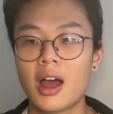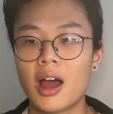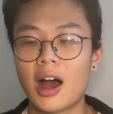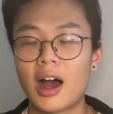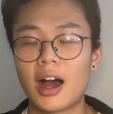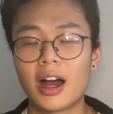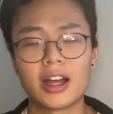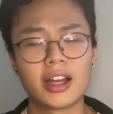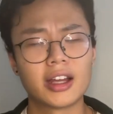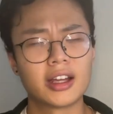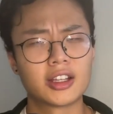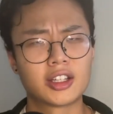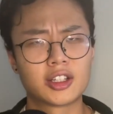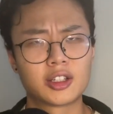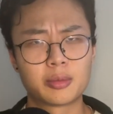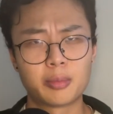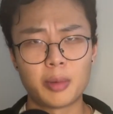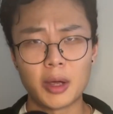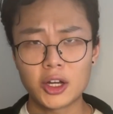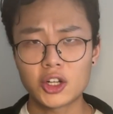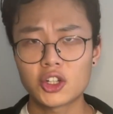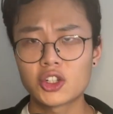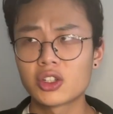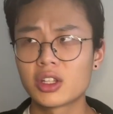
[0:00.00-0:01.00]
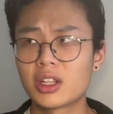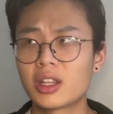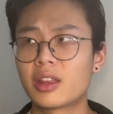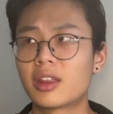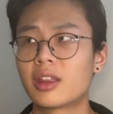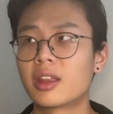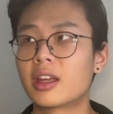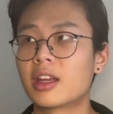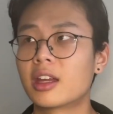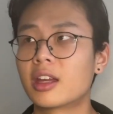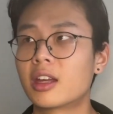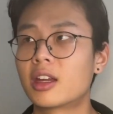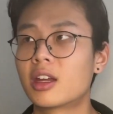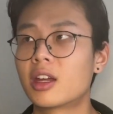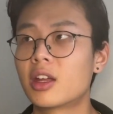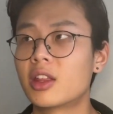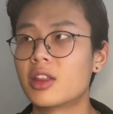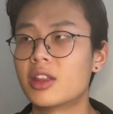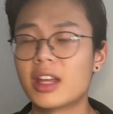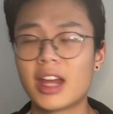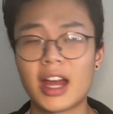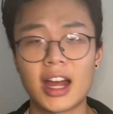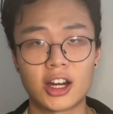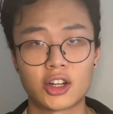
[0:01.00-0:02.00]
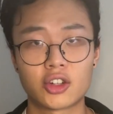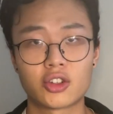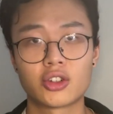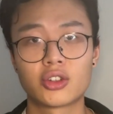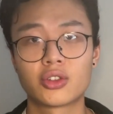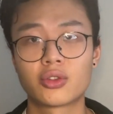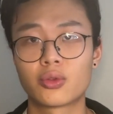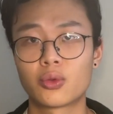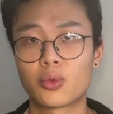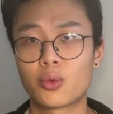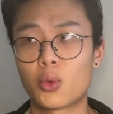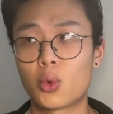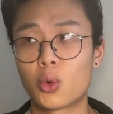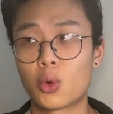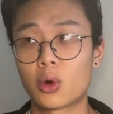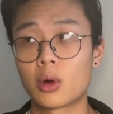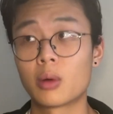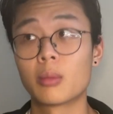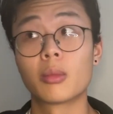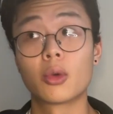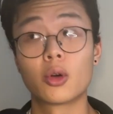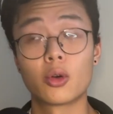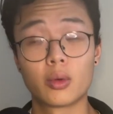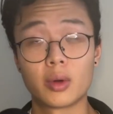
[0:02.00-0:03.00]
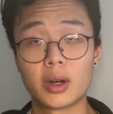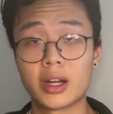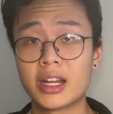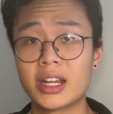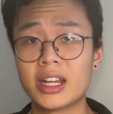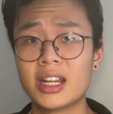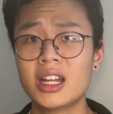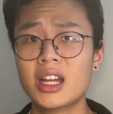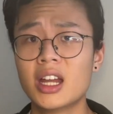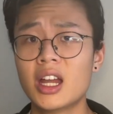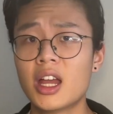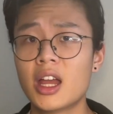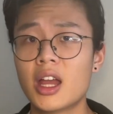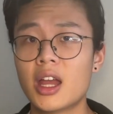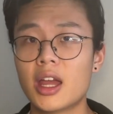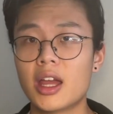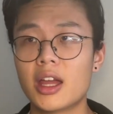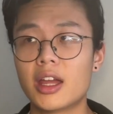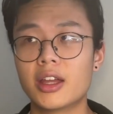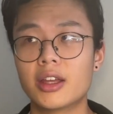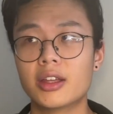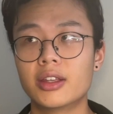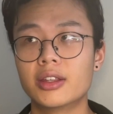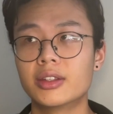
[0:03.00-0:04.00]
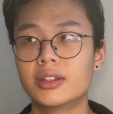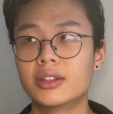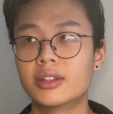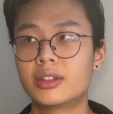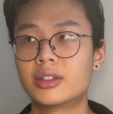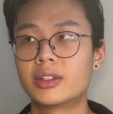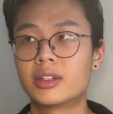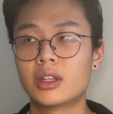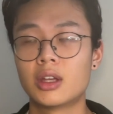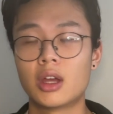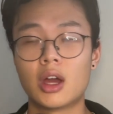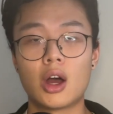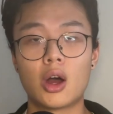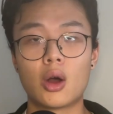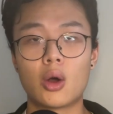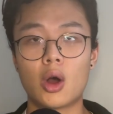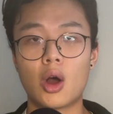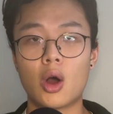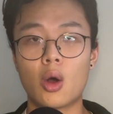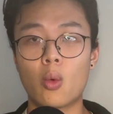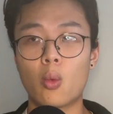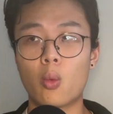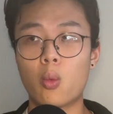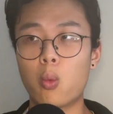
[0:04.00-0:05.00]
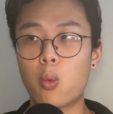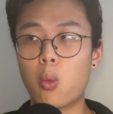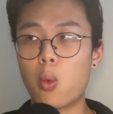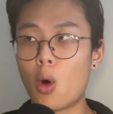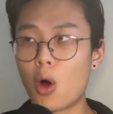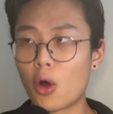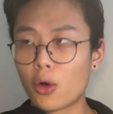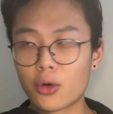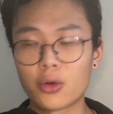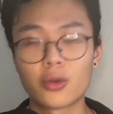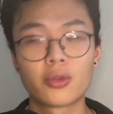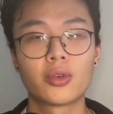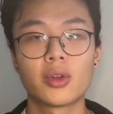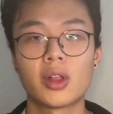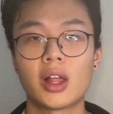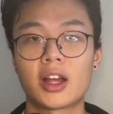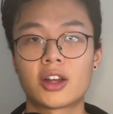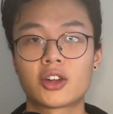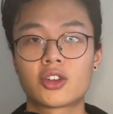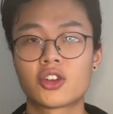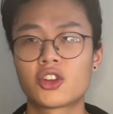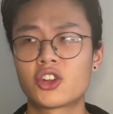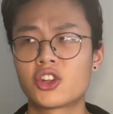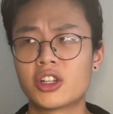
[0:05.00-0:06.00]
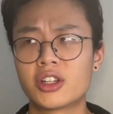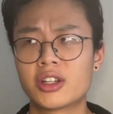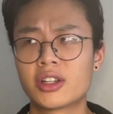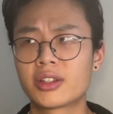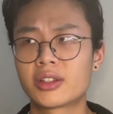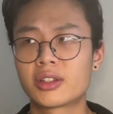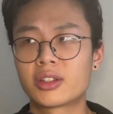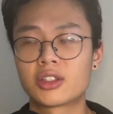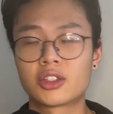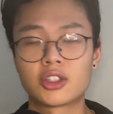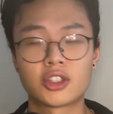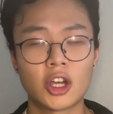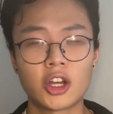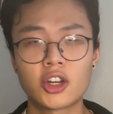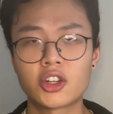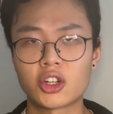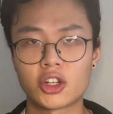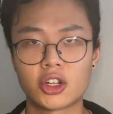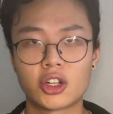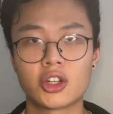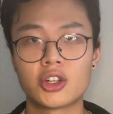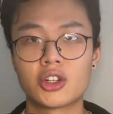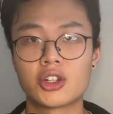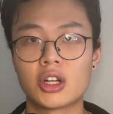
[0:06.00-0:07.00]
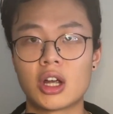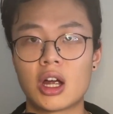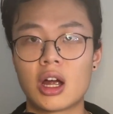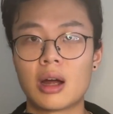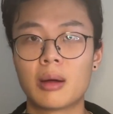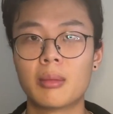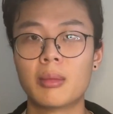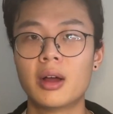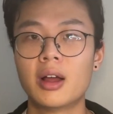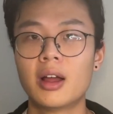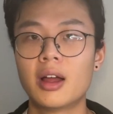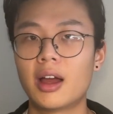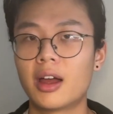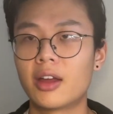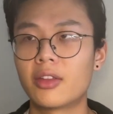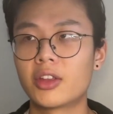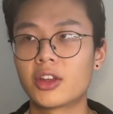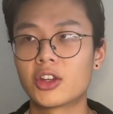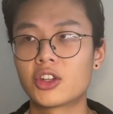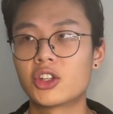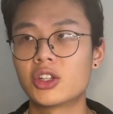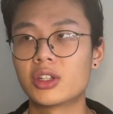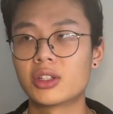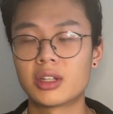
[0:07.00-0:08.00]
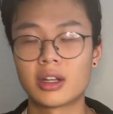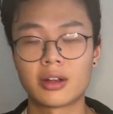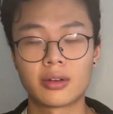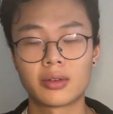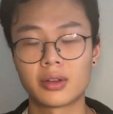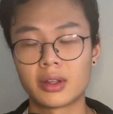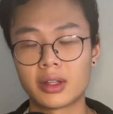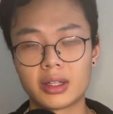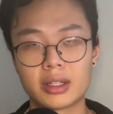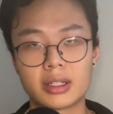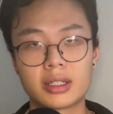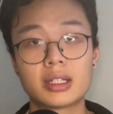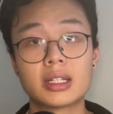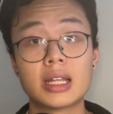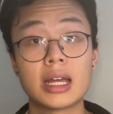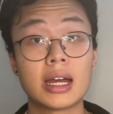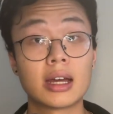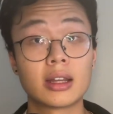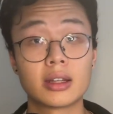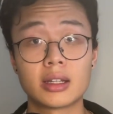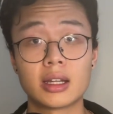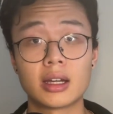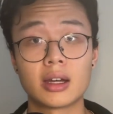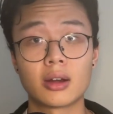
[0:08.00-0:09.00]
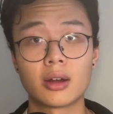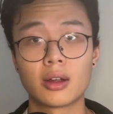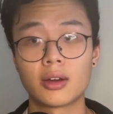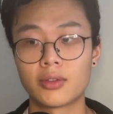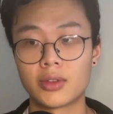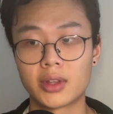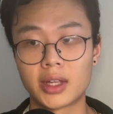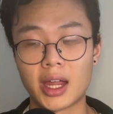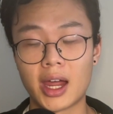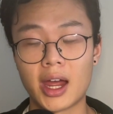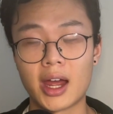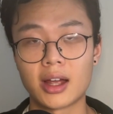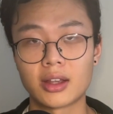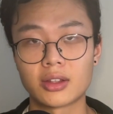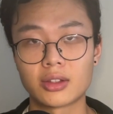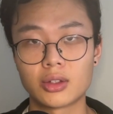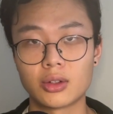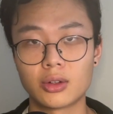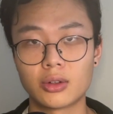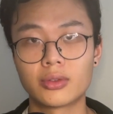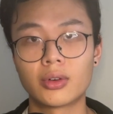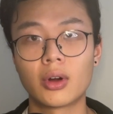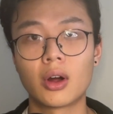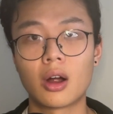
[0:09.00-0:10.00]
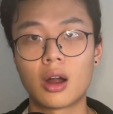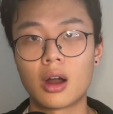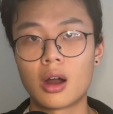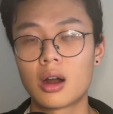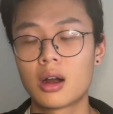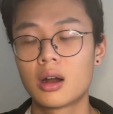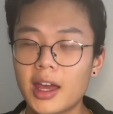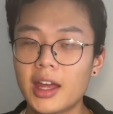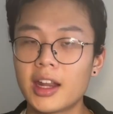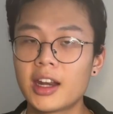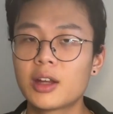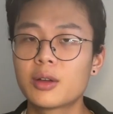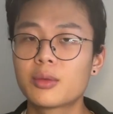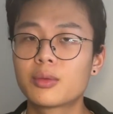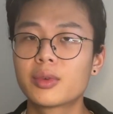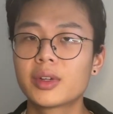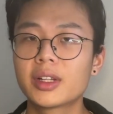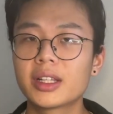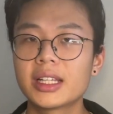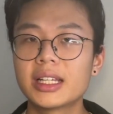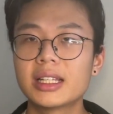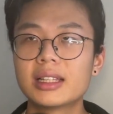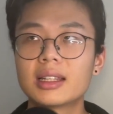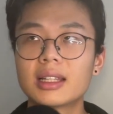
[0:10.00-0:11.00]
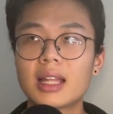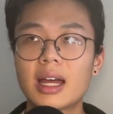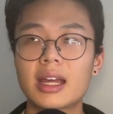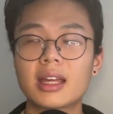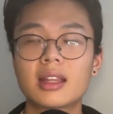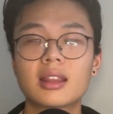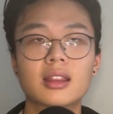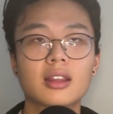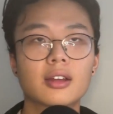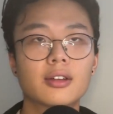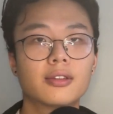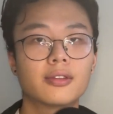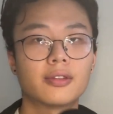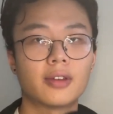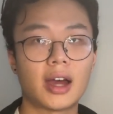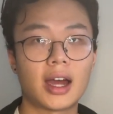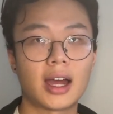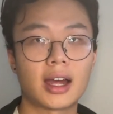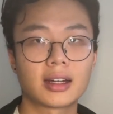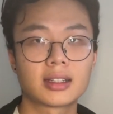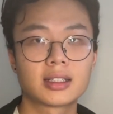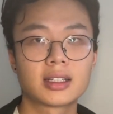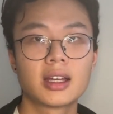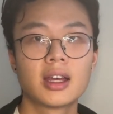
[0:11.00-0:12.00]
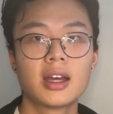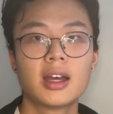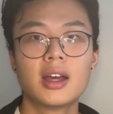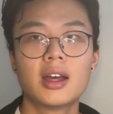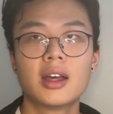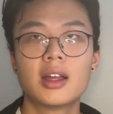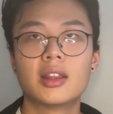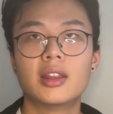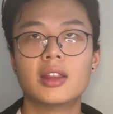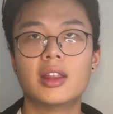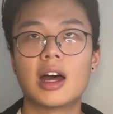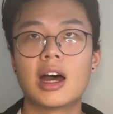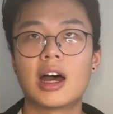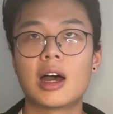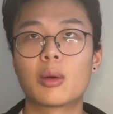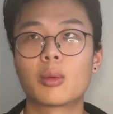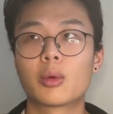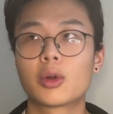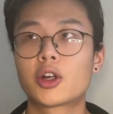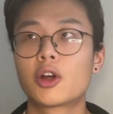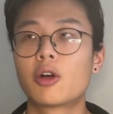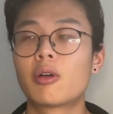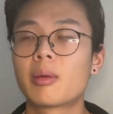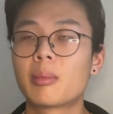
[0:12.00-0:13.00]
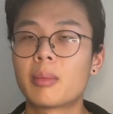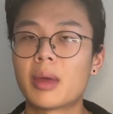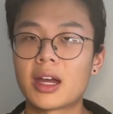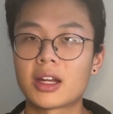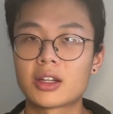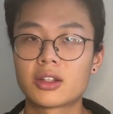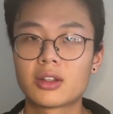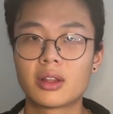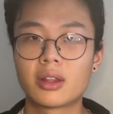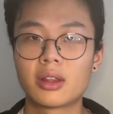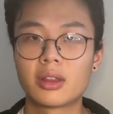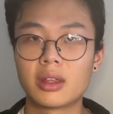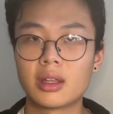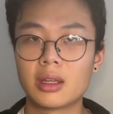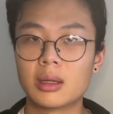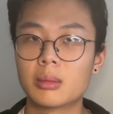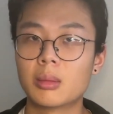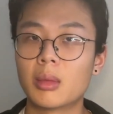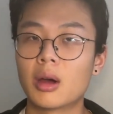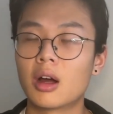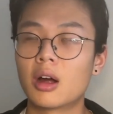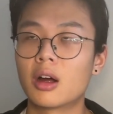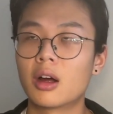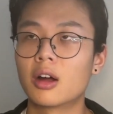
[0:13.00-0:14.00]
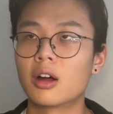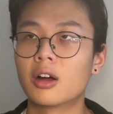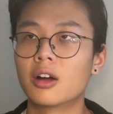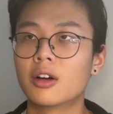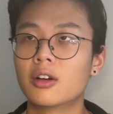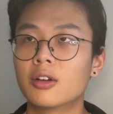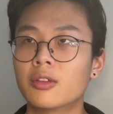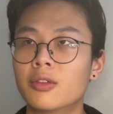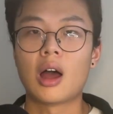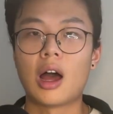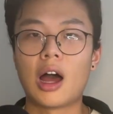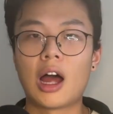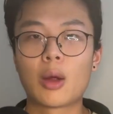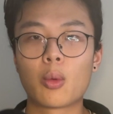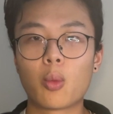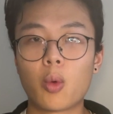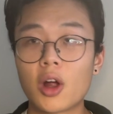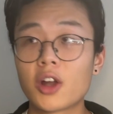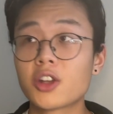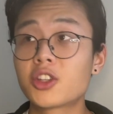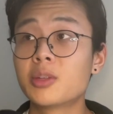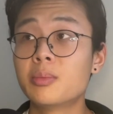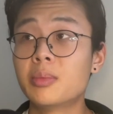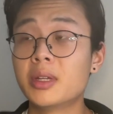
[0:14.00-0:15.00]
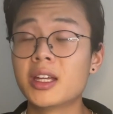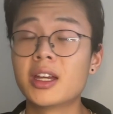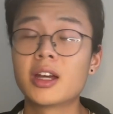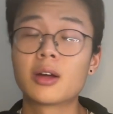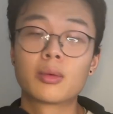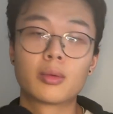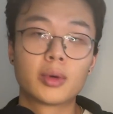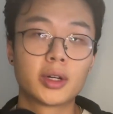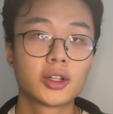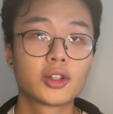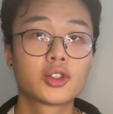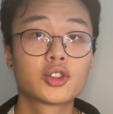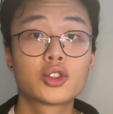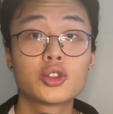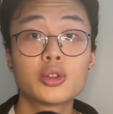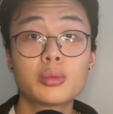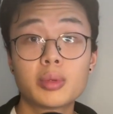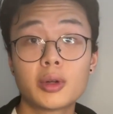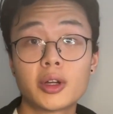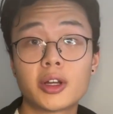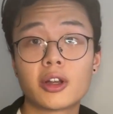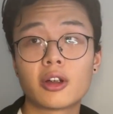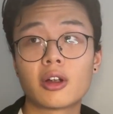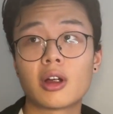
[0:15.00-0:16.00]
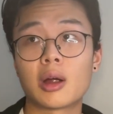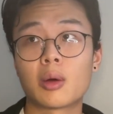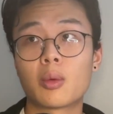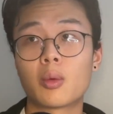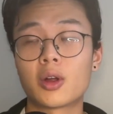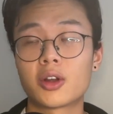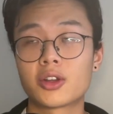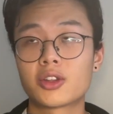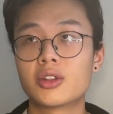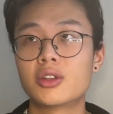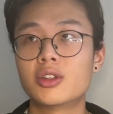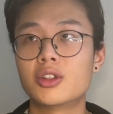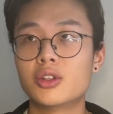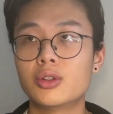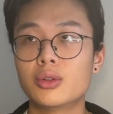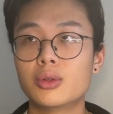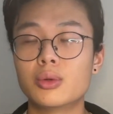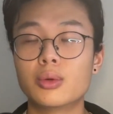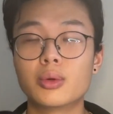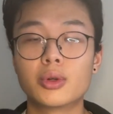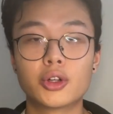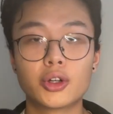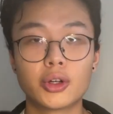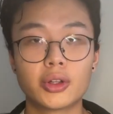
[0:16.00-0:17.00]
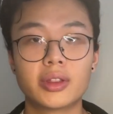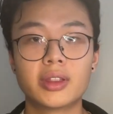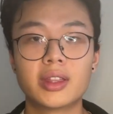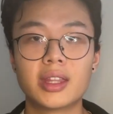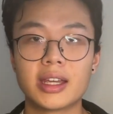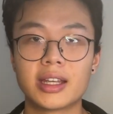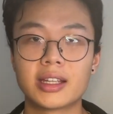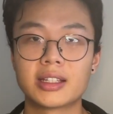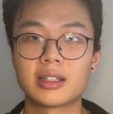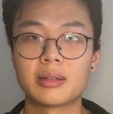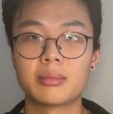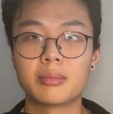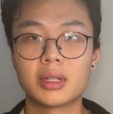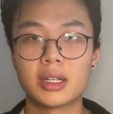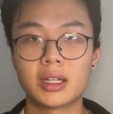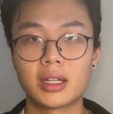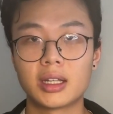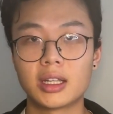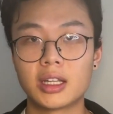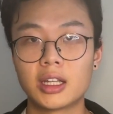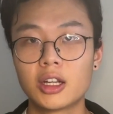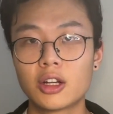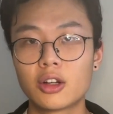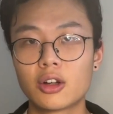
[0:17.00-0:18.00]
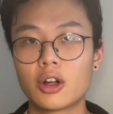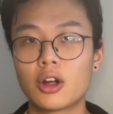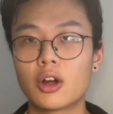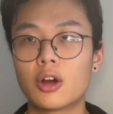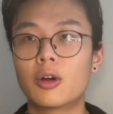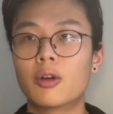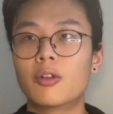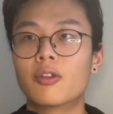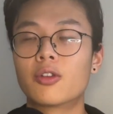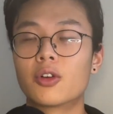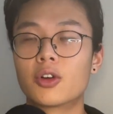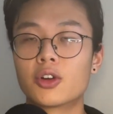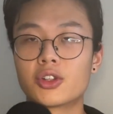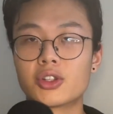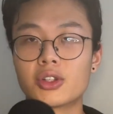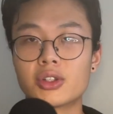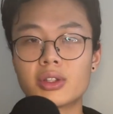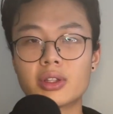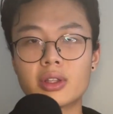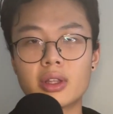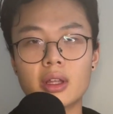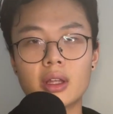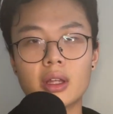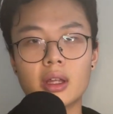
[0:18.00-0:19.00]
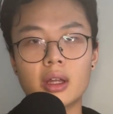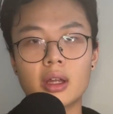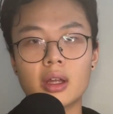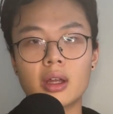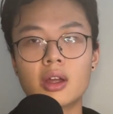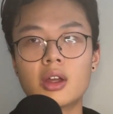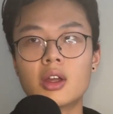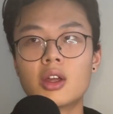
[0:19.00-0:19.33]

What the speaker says: I especially think the actress for Marie is a wonderful actress. She does such a good job. I think she's definitely the standout of the cast so far. And I really like the fact that we're going back to the theme of I want to be a real superhero. I want to do good things and be a hero versus the